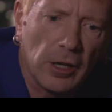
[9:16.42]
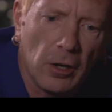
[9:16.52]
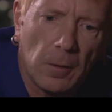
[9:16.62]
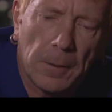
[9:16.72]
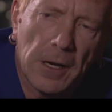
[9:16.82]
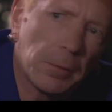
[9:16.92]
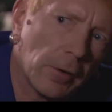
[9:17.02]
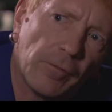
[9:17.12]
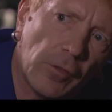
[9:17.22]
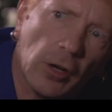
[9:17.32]
a lot of people
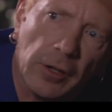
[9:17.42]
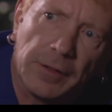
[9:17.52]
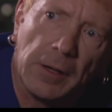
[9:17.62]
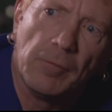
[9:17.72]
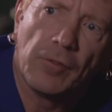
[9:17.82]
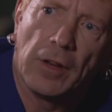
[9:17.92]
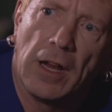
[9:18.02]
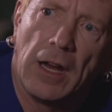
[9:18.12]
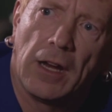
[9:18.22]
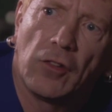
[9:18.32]
have followed them
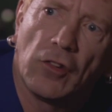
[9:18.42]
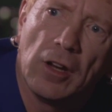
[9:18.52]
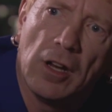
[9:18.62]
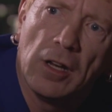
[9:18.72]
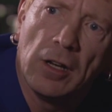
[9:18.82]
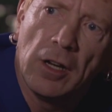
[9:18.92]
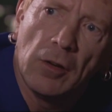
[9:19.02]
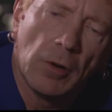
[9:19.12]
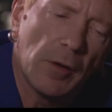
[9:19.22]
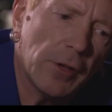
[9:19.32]
flags.
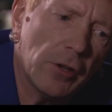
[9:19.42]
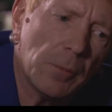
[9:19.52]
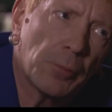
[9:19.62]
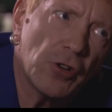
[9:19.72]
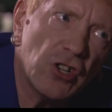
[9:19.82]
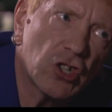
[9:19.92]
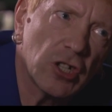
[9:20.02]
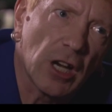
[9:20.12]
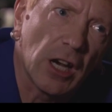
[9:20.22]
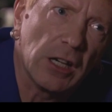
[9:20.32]
Rather than
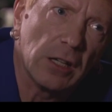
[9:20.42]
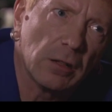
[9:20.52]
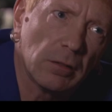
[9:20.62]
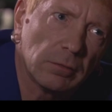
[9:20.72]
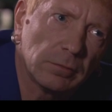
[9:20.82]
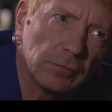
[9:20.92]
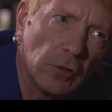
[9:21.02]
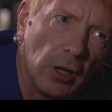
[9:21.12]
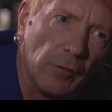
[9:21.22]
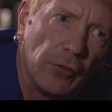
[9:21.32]
appreciate
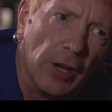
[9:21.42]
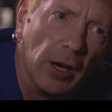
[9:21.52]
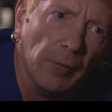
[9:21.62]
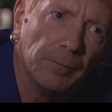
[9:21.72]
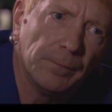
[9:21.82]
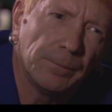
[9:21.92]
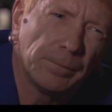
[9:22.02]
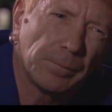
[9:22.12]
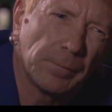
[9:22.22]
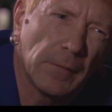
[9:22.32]
what I've done,
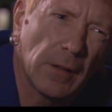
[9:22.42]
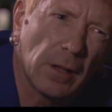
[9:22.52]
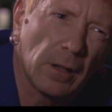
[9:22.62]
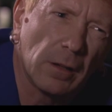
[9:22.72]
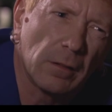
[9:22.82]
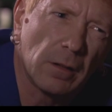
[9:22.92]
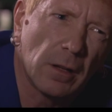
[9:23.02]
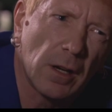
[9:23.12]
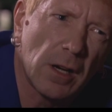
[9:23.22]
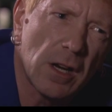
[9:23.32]

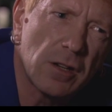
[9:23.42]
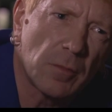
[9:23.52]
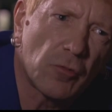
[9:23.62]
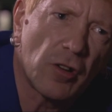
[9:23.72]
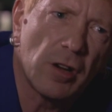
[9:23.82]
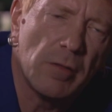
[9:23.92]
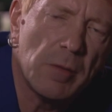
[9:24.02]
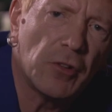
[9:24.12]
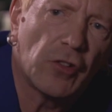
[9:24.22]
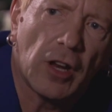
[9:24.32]
they end up trying to
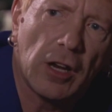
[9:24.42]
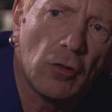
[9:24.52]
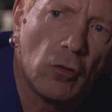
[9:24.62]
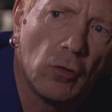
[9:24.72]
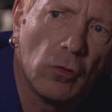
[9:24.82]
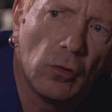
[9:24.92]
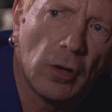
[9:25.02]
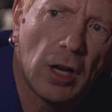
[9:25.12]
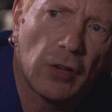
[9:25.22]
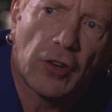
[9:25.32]
imitate or
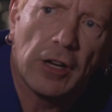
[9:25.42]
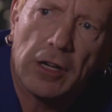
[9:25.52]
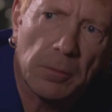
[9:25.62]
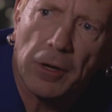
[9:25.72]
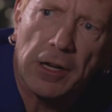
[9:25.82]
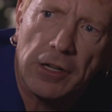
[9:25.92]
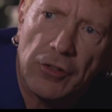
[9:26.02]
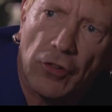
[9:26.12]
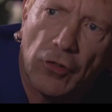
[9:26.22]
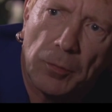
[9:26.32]
utterly completely
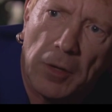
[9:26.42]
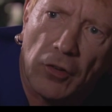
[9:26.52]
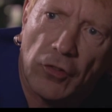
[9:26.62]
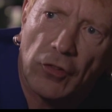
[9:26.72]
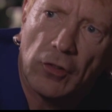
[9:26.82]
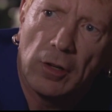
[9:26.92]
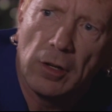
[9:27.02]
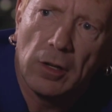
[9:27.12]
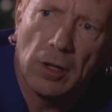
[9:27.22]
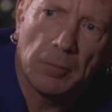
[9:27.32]
dismiss.
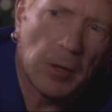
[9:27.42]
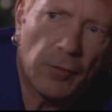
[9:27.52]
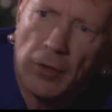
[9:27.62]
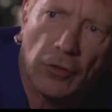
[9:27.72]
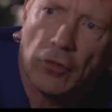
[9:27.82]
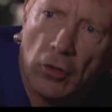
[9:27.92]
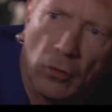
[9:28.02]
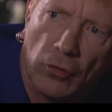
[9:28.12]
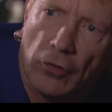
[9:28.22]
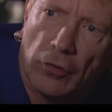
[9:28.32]
And both of those
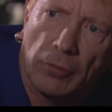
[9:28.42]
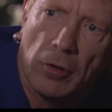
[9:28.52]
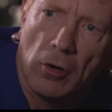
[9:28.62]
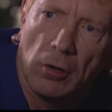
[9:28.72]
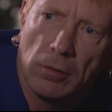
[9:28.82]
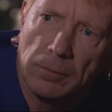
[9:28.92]
causes are wrong.